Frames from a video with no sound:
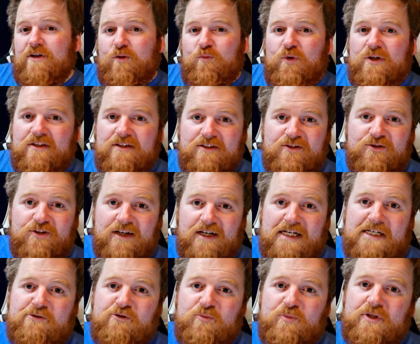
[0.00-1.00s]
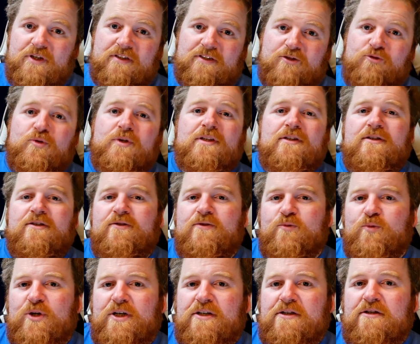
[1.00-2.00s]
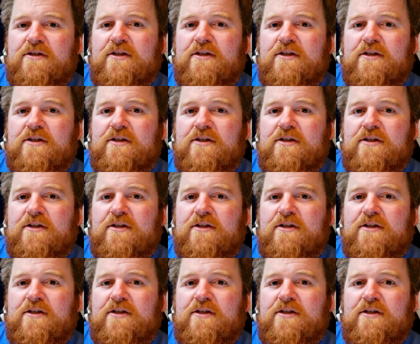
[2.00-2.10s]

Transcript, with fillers: I want to do that anyway because I want to lose weight.